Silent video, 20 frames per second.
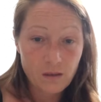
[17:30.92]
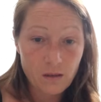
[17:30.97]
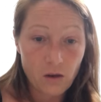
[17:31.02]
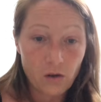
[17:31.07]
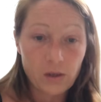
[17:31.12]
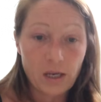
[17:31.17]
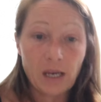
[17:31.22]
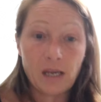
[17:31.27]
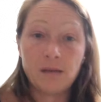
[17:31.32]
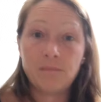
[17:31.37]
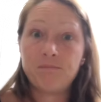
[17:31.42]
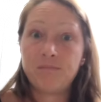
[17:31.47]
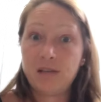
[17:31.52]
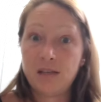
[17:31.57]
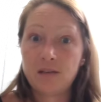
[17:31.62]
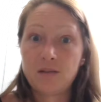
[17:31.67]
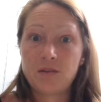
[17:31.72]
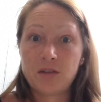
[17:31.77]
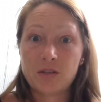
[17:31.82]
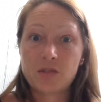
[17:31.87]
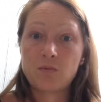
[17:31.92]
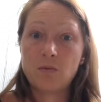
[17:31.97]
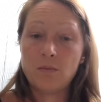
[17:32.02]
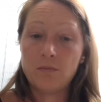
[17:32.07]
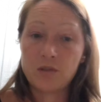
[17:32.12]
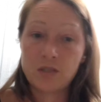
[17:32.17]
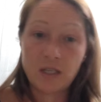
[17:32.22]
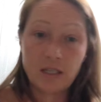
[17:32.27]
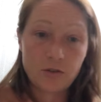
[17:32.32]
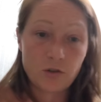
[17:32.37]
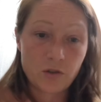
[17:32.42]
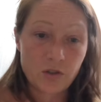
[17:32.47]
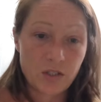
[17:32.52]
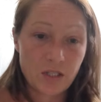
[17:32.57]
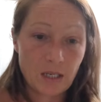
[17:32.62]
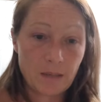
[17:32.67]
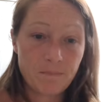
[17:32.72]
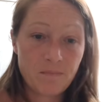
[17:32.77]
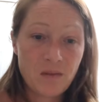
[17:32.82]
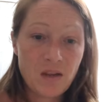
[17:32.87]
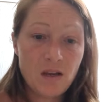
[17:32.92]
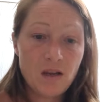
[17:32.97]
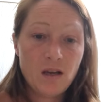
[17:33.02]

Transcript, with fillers: Okay, this one was interesting.